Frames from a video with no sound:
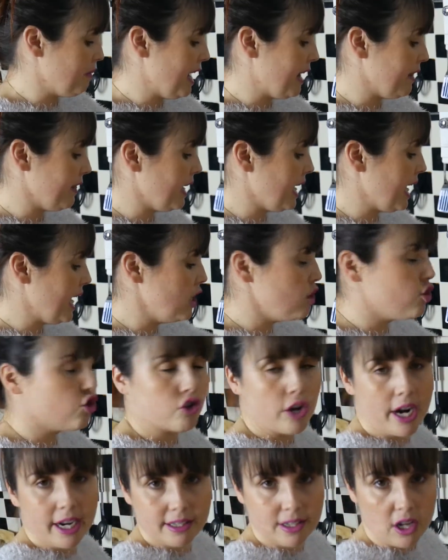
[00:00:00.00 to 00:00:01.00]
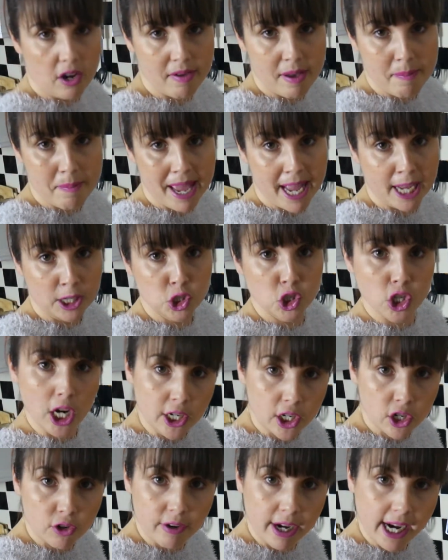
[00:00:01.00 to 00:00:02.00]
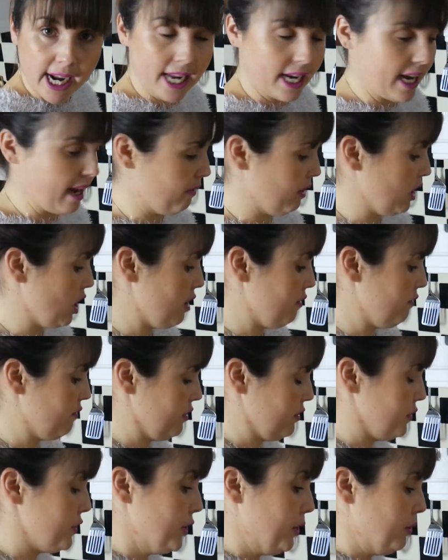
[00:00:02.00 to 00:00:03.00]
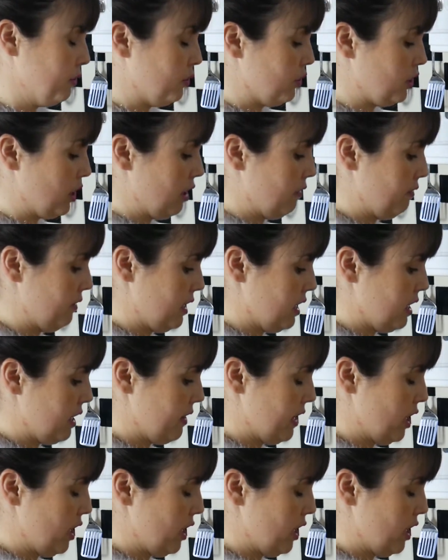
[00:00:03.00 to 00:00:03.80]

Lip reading: In the interest of it being January and having overindulged over